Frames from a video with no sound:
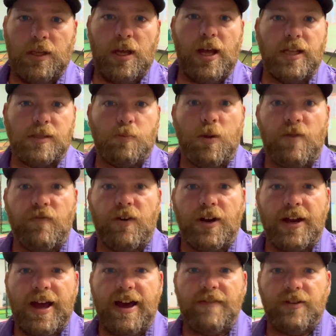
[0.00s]
It's been
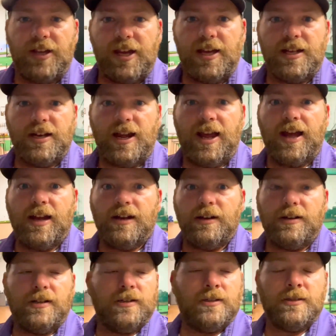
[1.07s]
fun having it, and